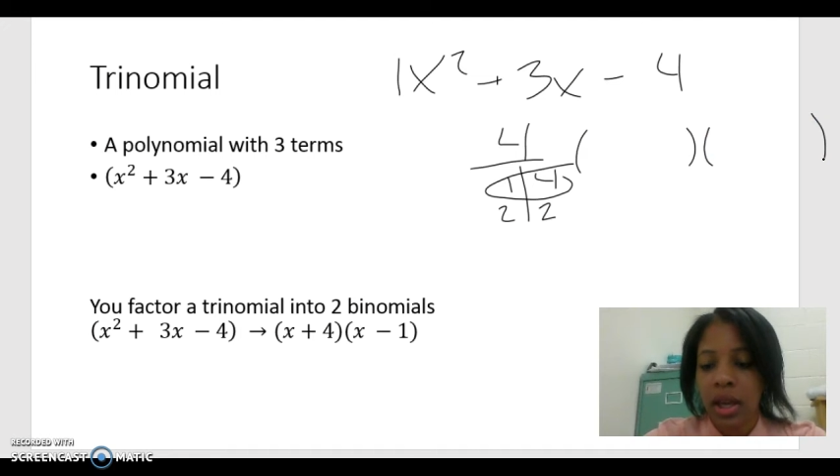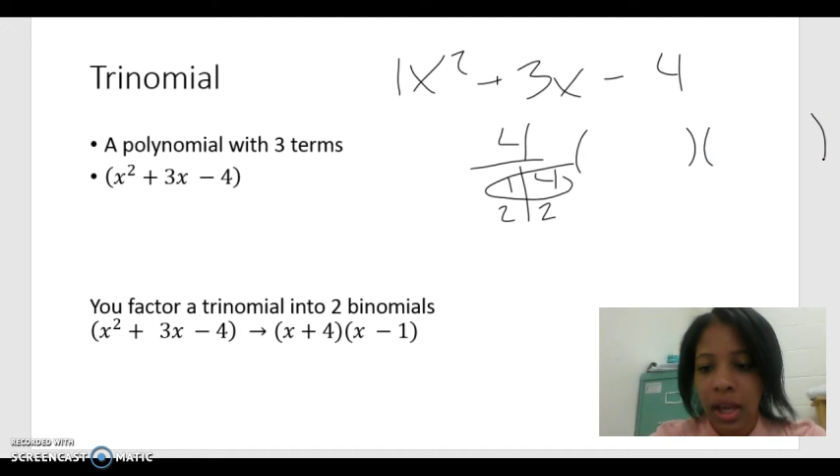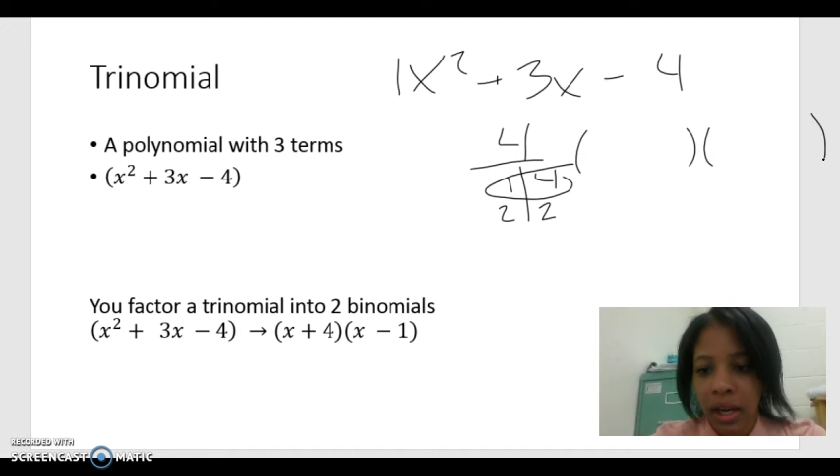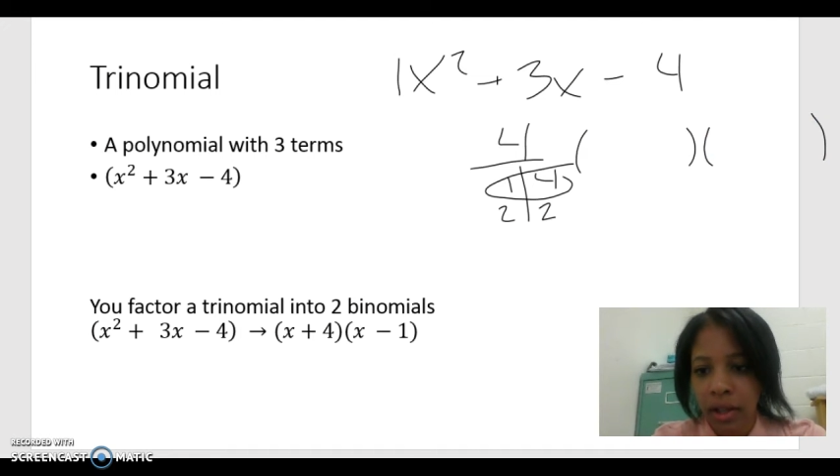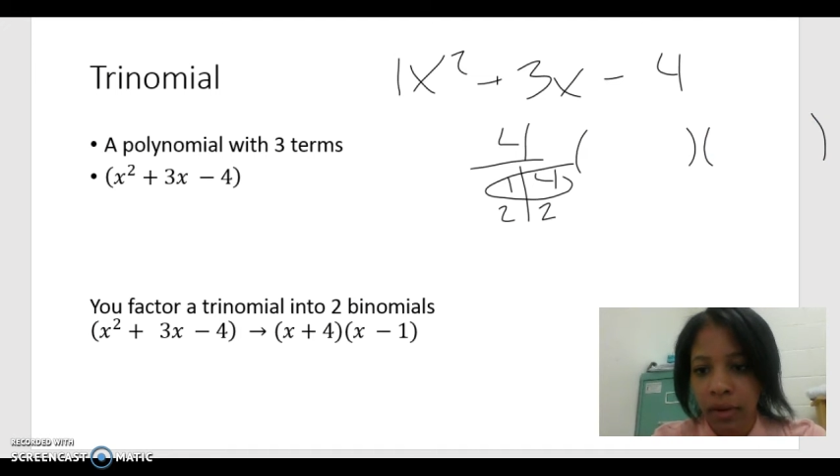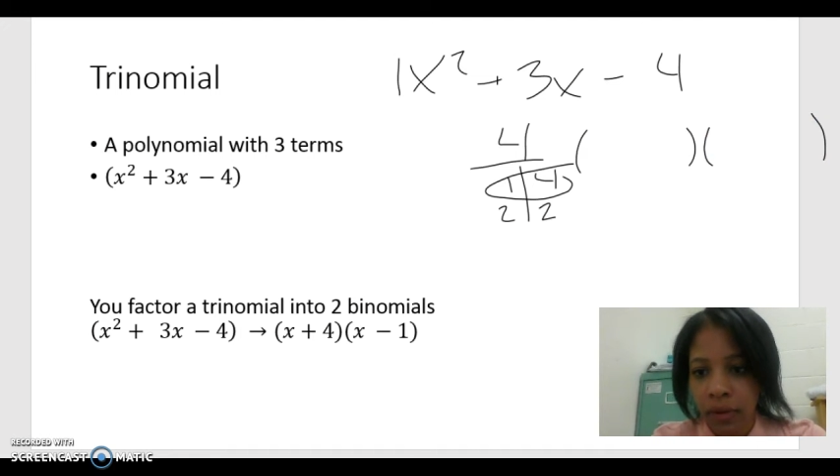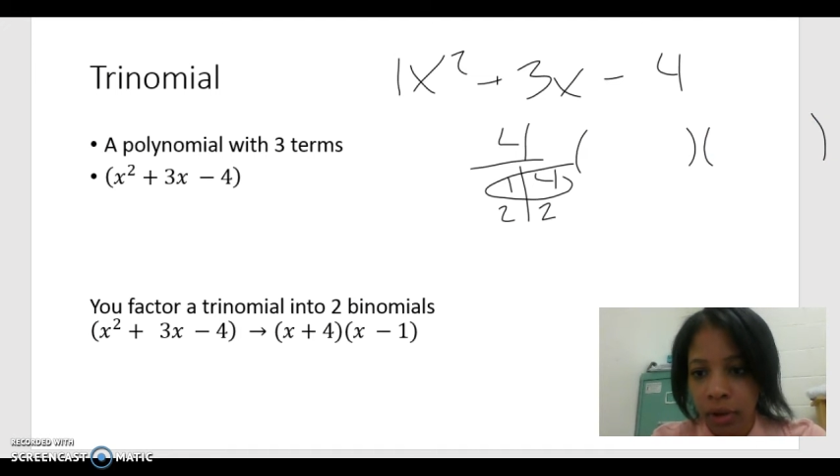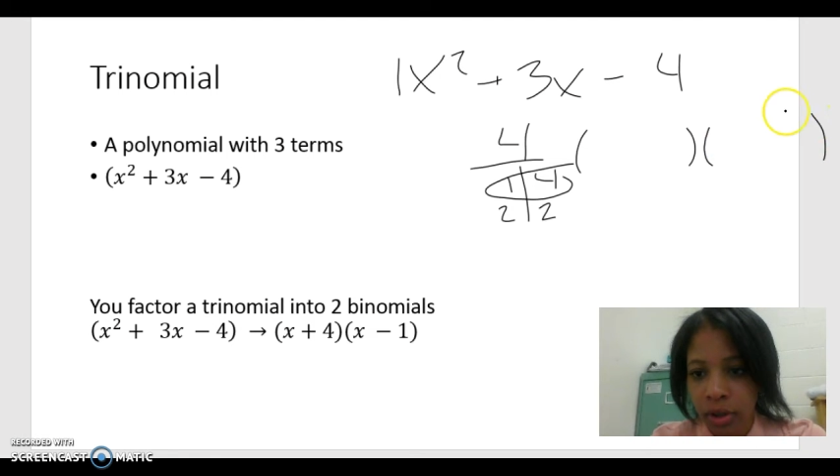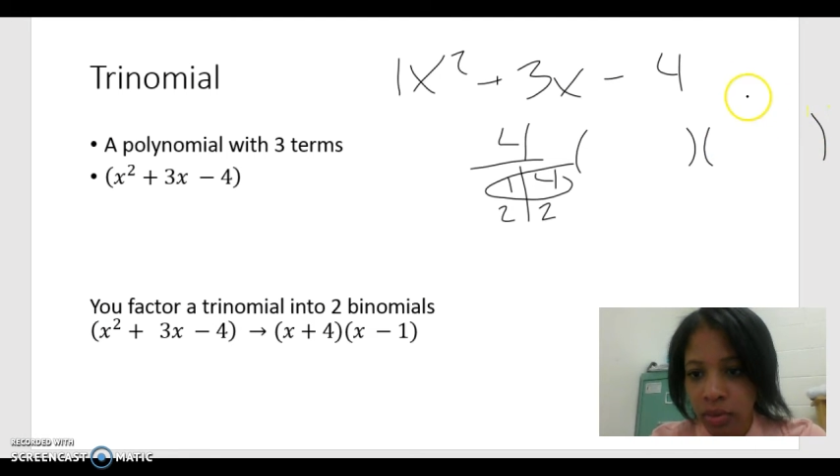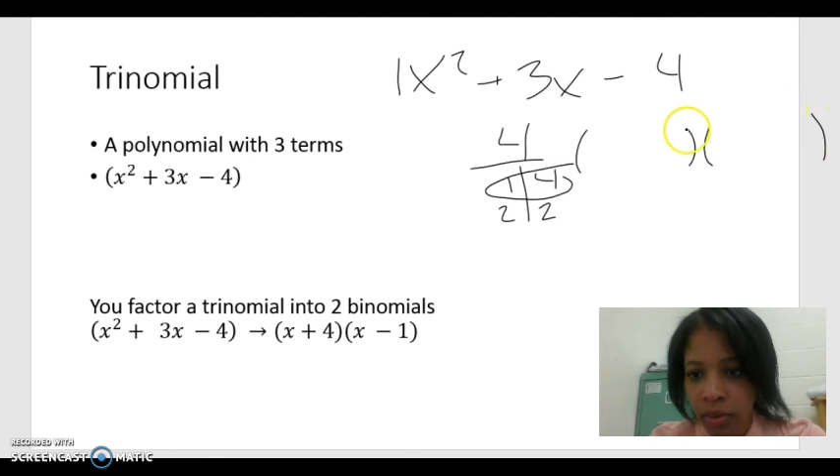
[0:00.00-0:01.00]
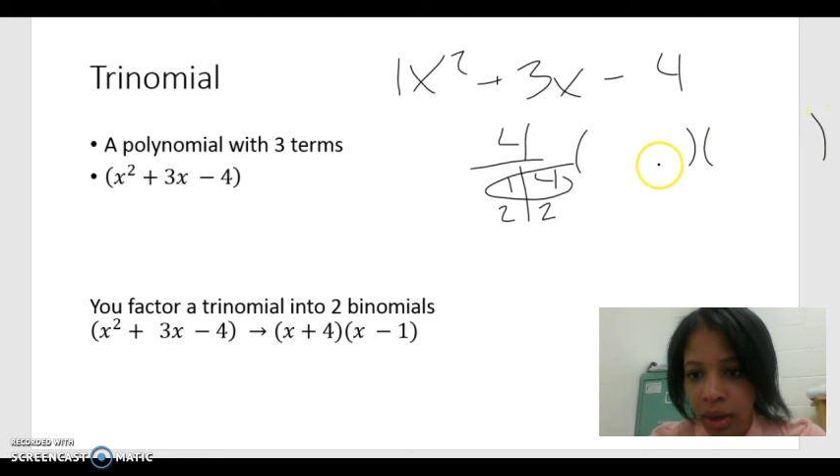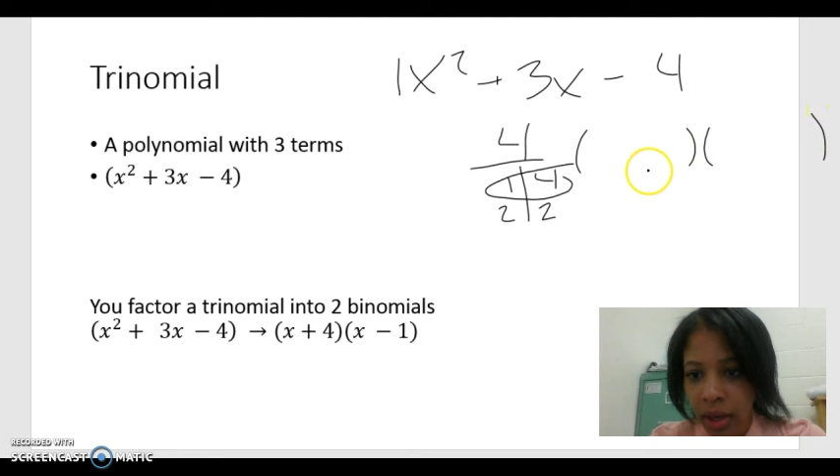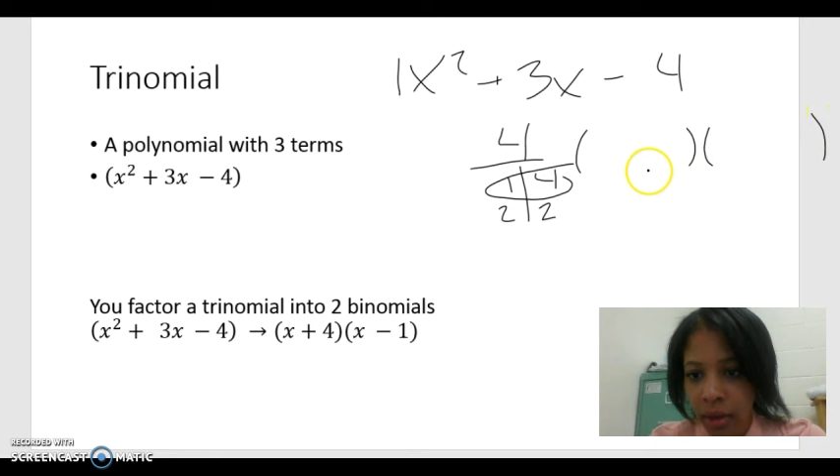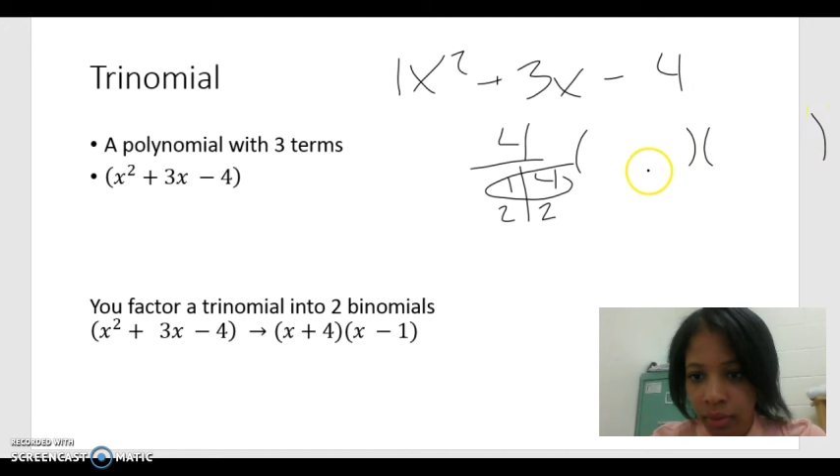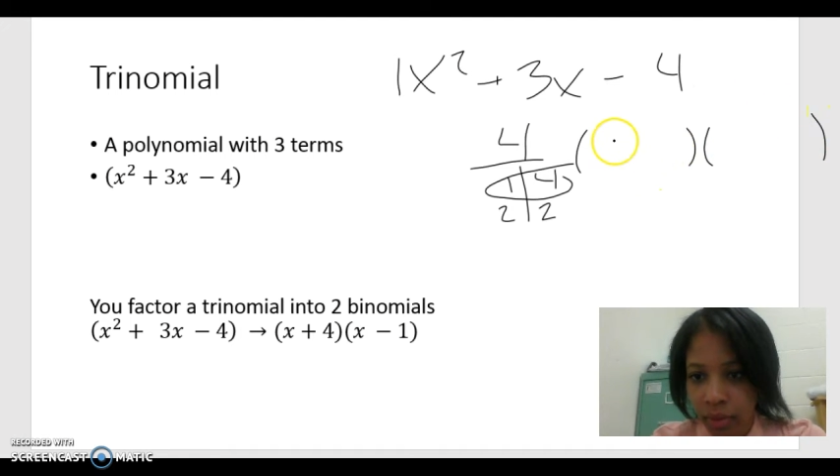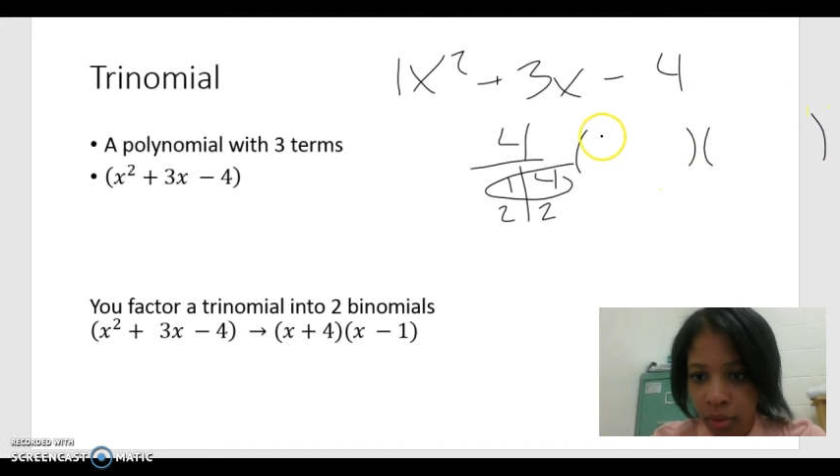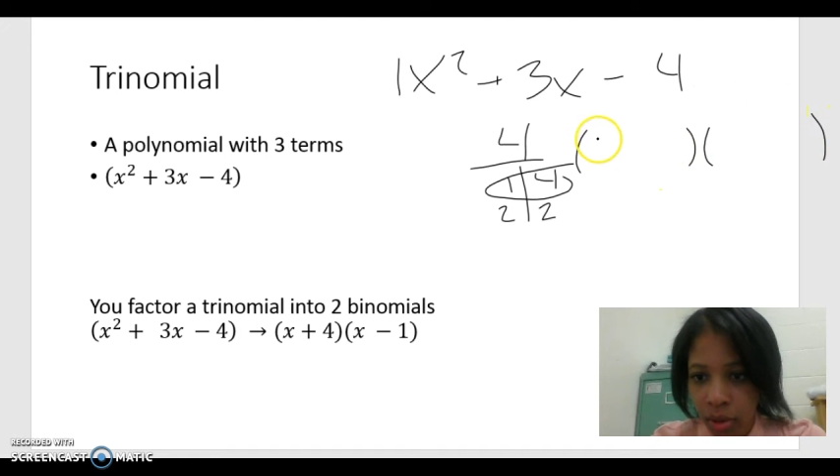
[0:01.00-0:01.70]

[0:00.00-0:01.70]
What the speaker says: And in the first spot, I'm